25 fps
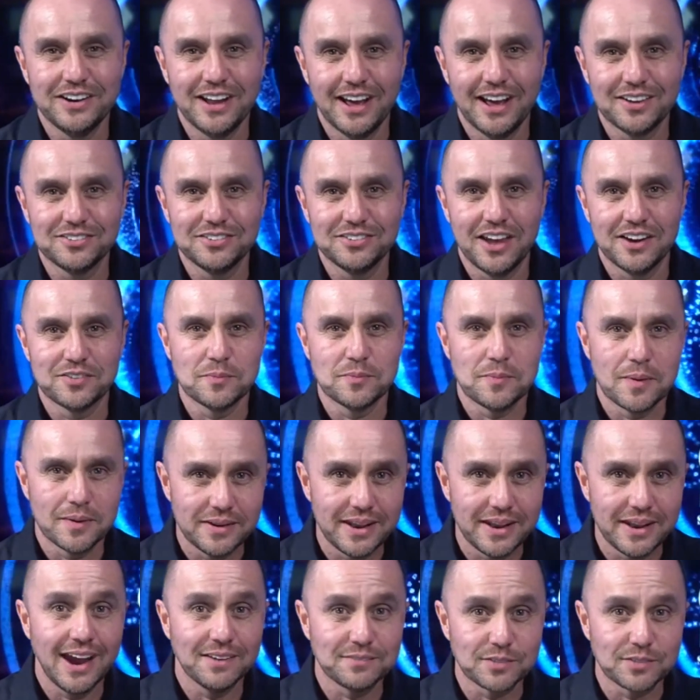next day from a
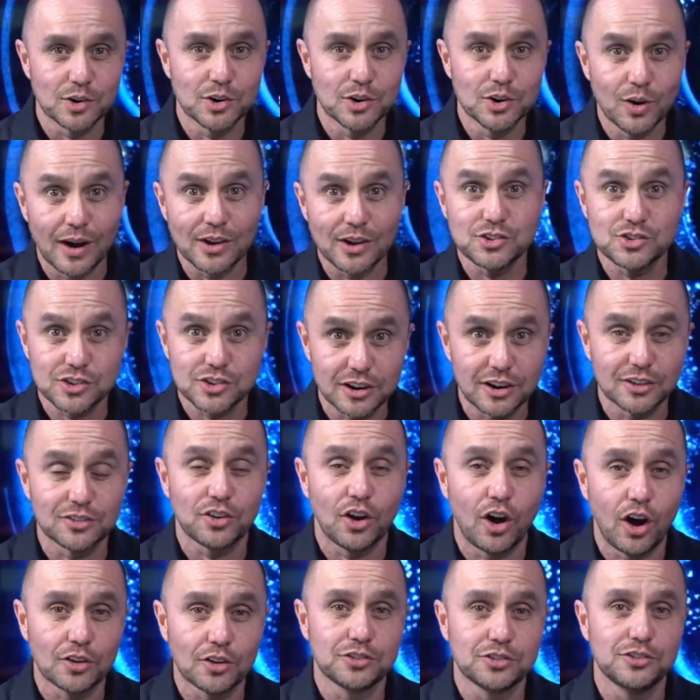neighbor who I should have
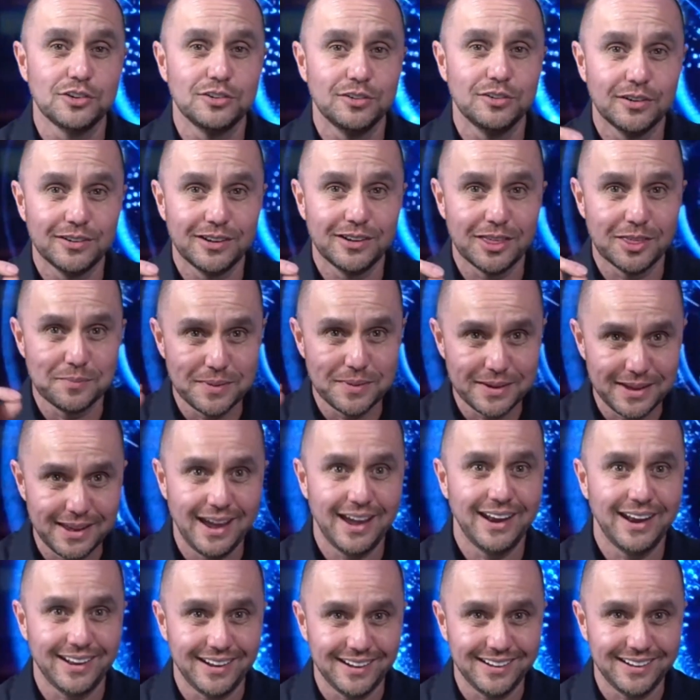talked to in the
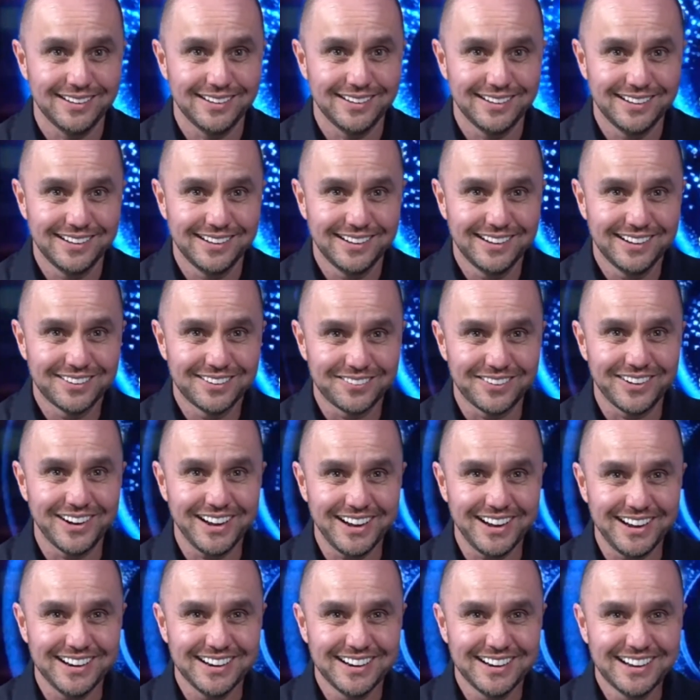beginning,
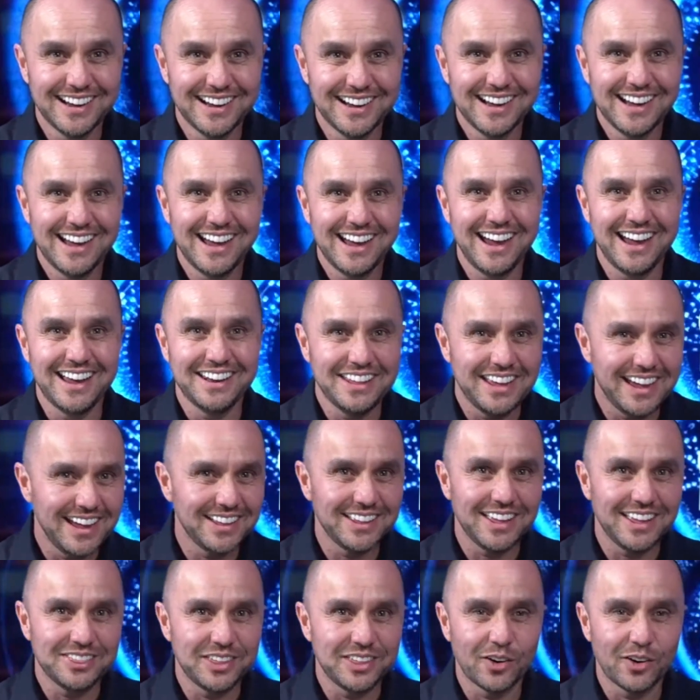right? And
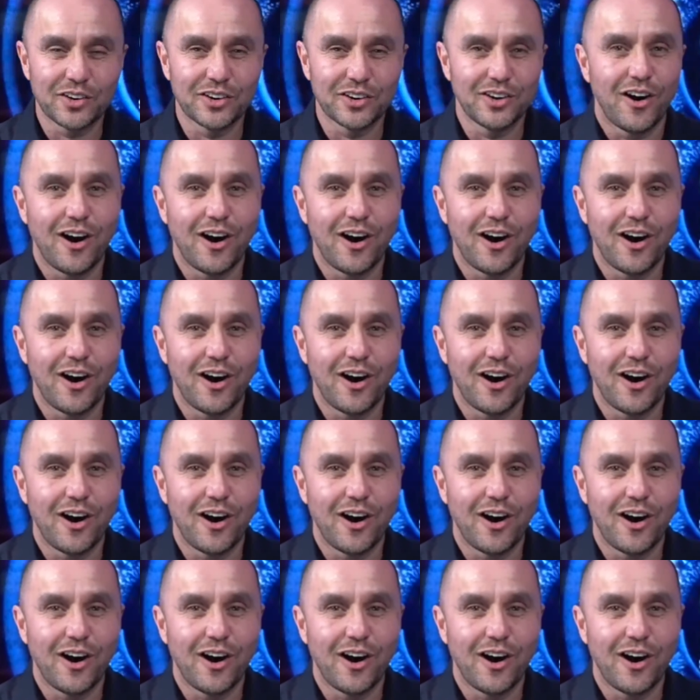he they mm-hmm. were going to